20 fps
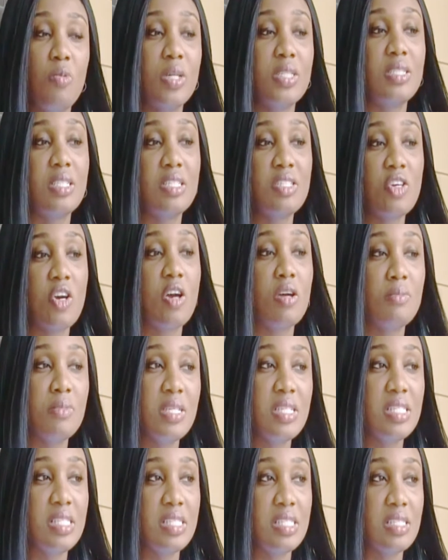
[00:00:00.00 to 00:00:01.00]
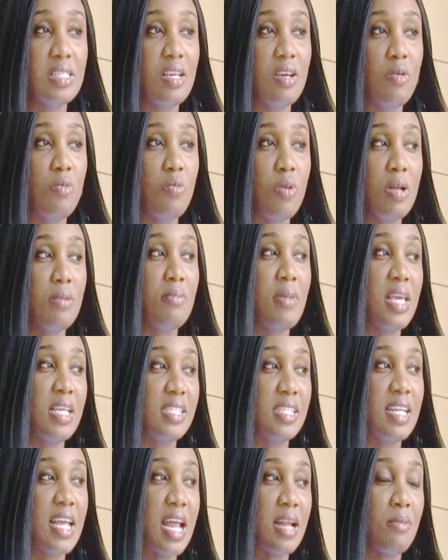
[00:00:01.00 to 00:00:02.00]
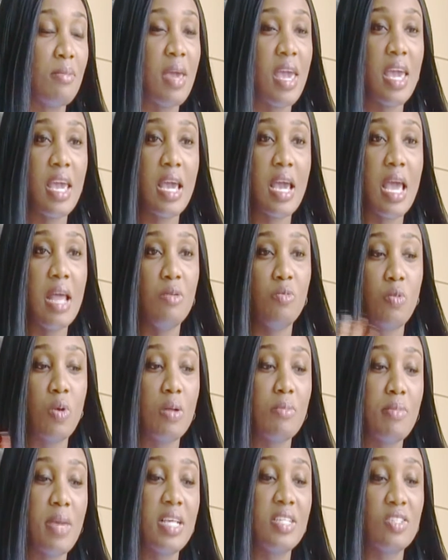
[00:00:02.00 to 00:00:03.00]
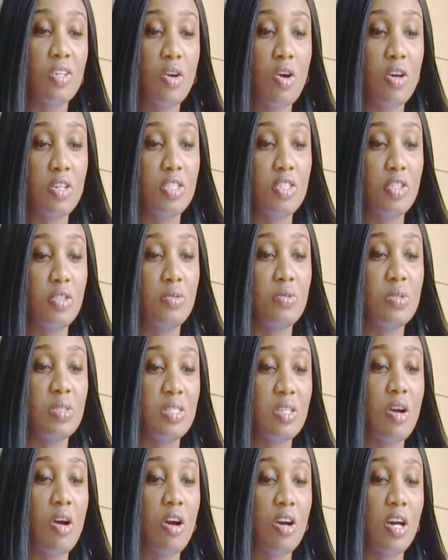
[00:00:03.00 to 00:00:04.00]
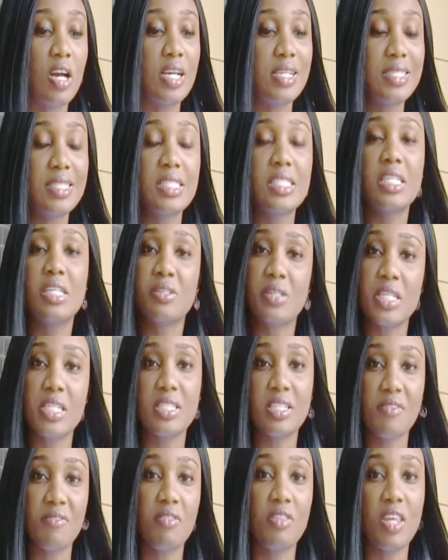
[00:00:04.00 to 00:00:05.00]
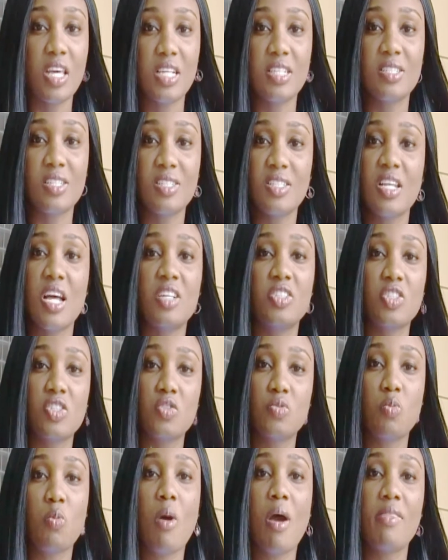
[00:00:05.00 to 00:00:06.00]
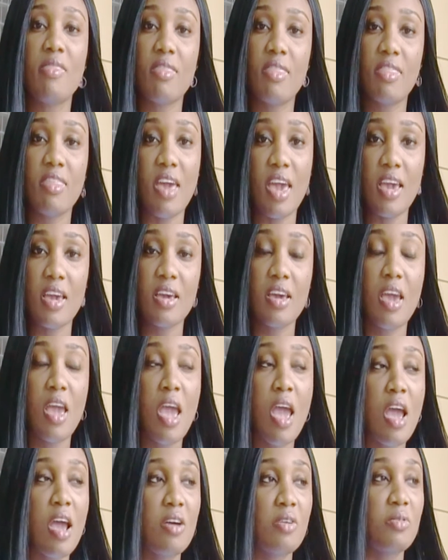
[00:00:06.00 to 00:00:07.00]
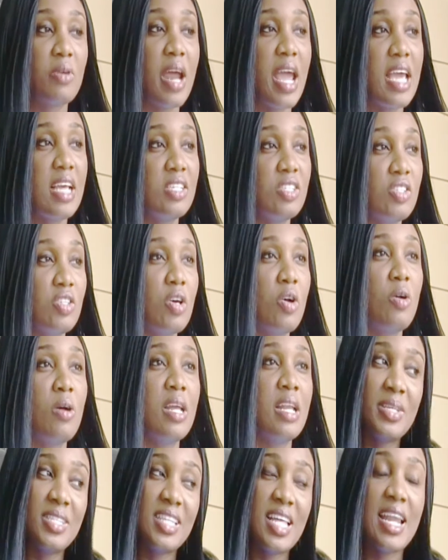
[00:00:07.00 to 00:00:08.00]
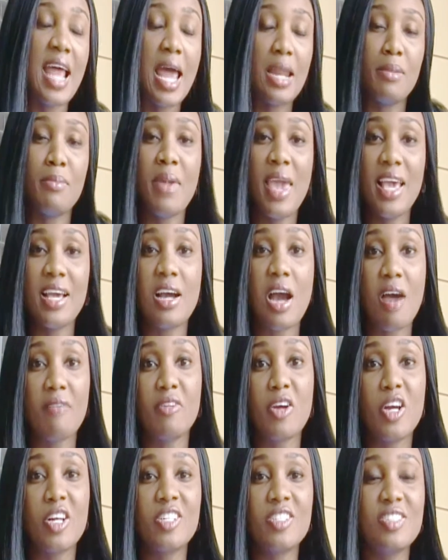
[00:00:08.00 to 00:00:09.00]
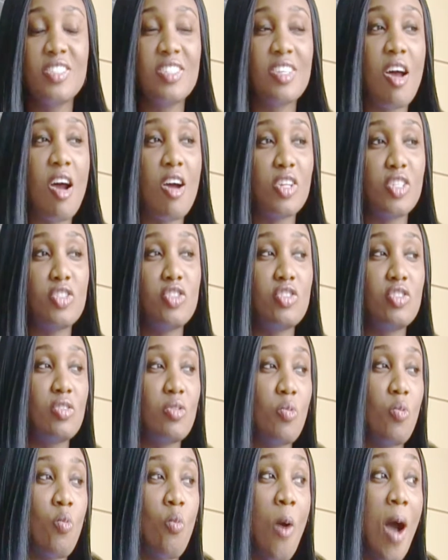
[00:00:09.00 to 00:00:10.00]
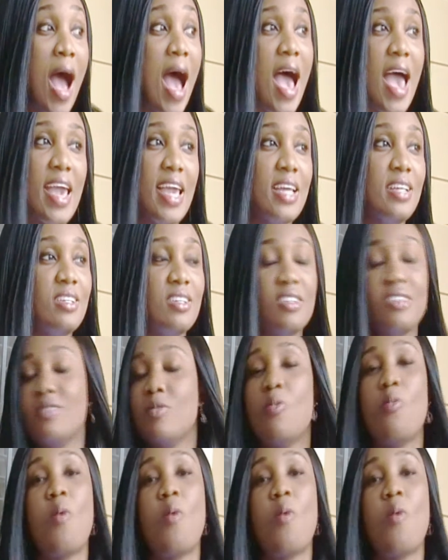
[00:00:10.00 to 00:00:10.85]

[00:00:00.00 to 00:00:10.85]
what determines what makes an anime and what makes a cartoon are a series of things. It's not just one thing, right? So topics that anime covers are wide